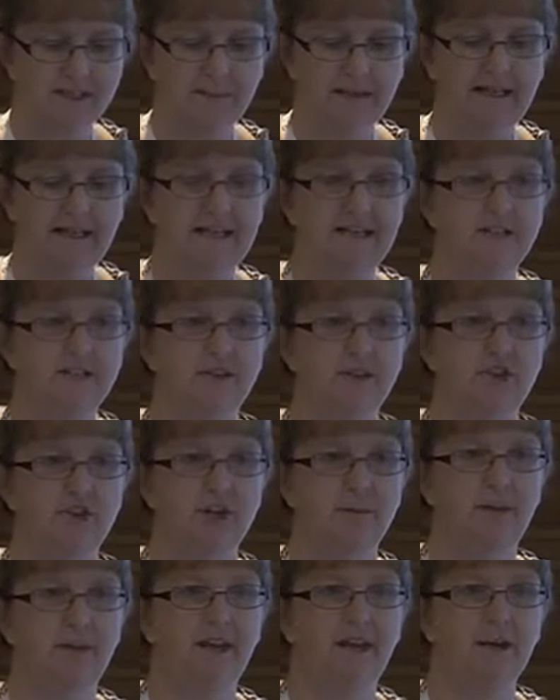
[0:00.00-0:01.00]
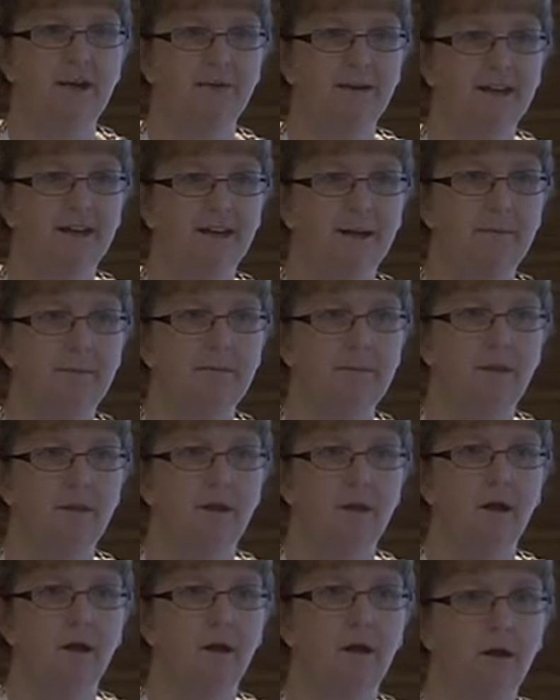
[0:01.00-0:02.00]
to be linked to the GP curriculum,
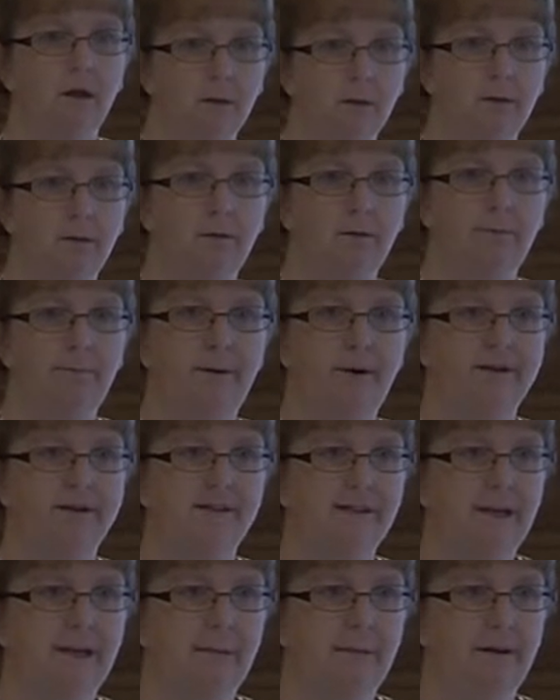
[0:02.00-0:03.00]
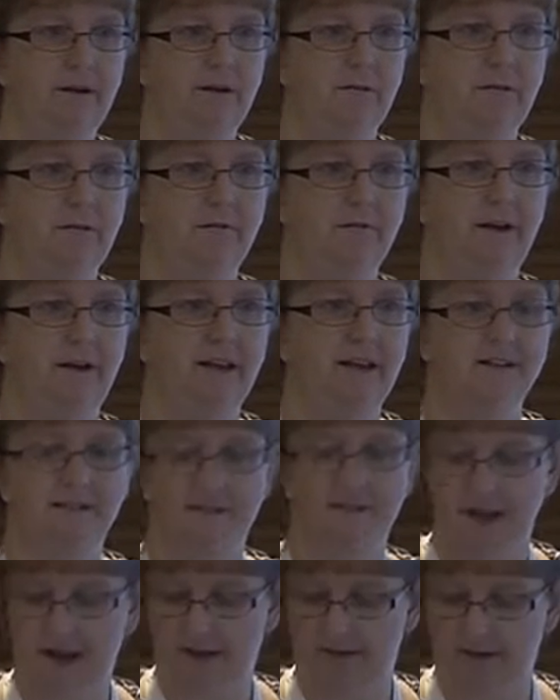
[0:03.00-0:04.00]
but it's a little bit vague as
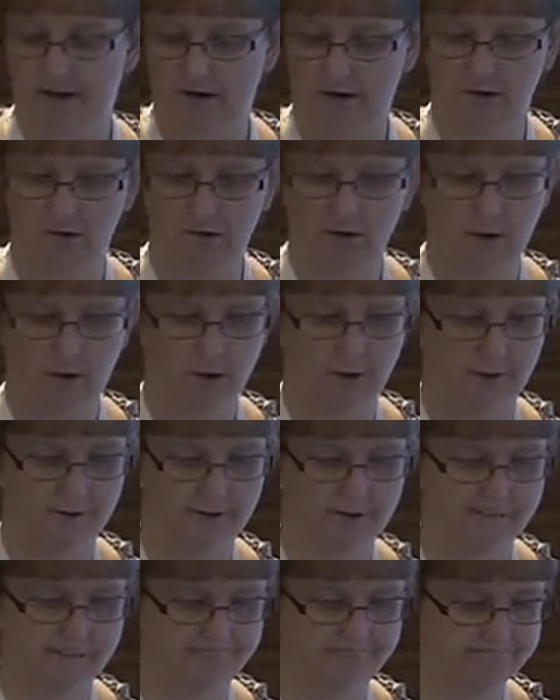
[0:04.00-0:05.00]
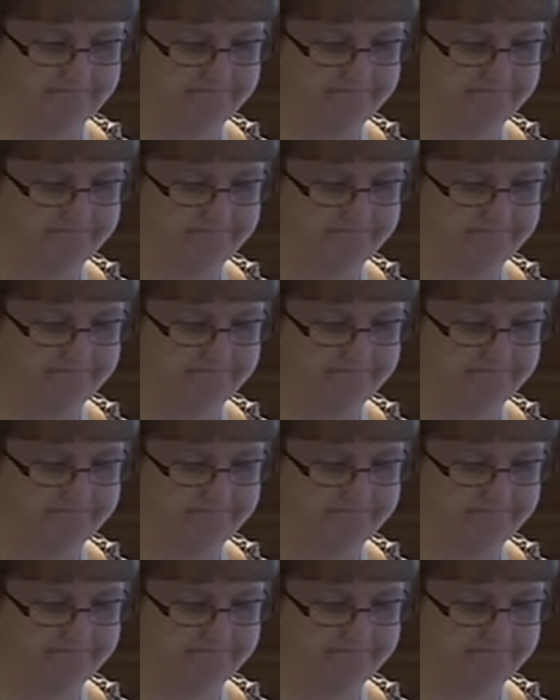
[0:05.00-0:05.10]
to how that occurs.